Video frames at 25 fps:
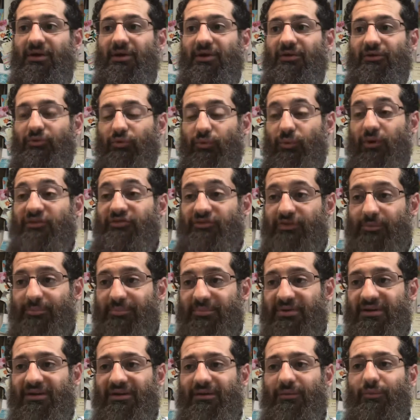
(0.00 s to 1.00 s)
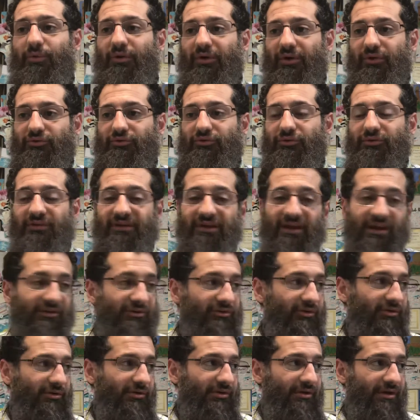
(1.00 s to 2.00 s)
to worship me will surely
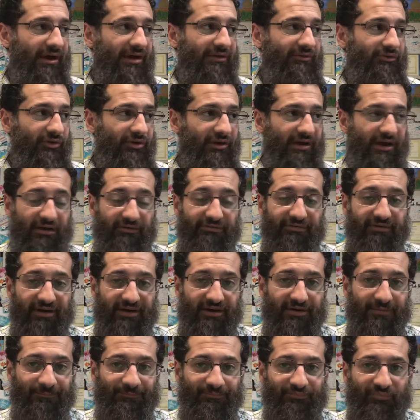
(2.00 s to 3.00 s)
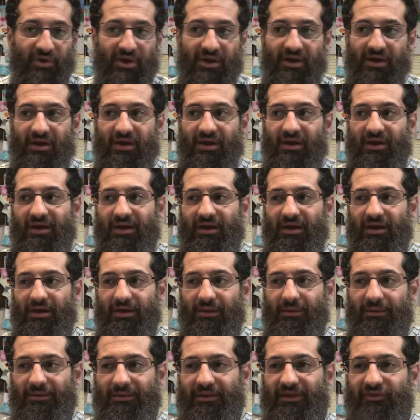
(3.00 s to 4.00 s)
enter hellfire.
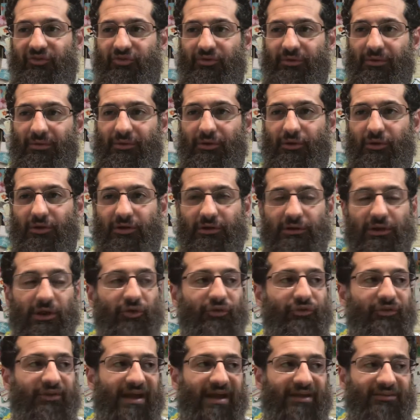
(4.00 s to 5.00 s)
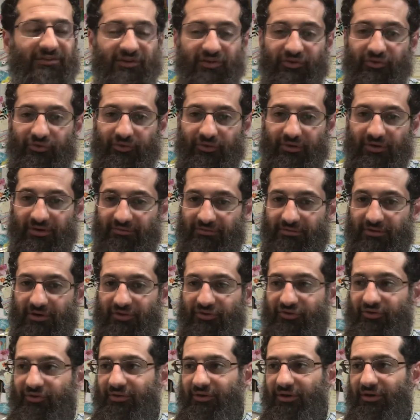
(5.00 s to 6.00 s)
Let's look closely at this
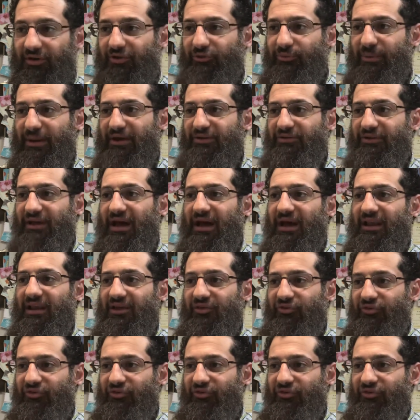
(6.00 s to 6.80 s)
verse. Allah subhanahu wa ta'ala is